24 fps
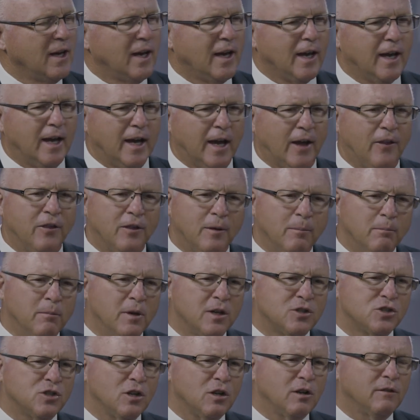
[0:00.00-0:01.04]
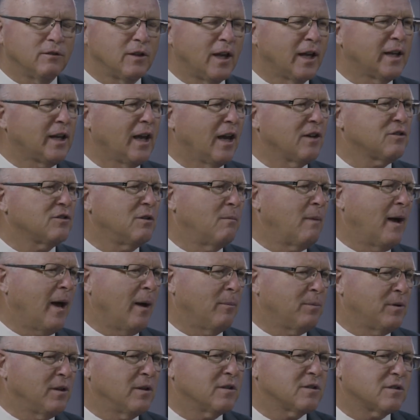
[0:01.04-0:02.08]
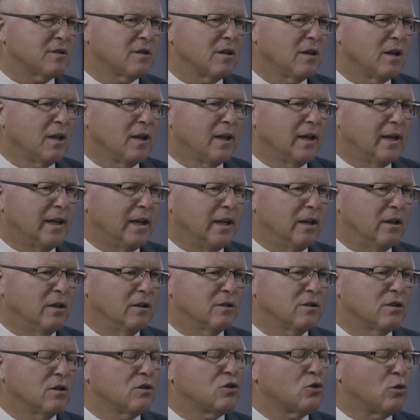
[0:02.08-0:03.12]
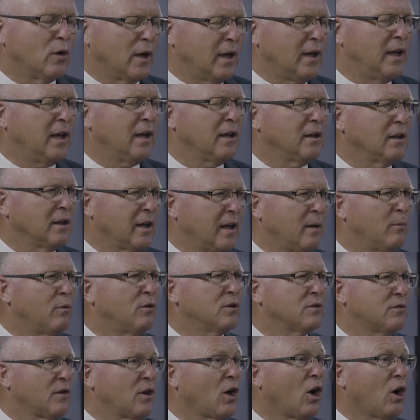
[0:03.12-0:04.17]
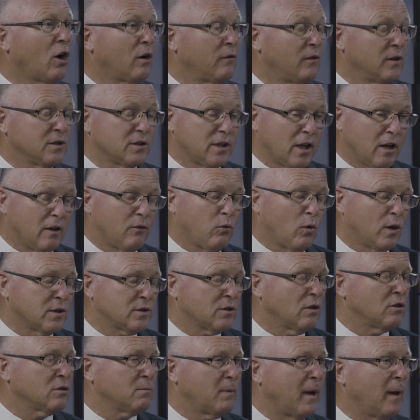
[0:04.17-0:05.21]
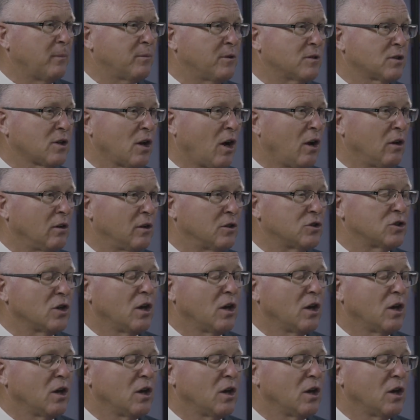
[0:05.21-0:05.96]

And the mission of Lancaster Baptist is training laborers for the harvest and of West Coast Baptist College,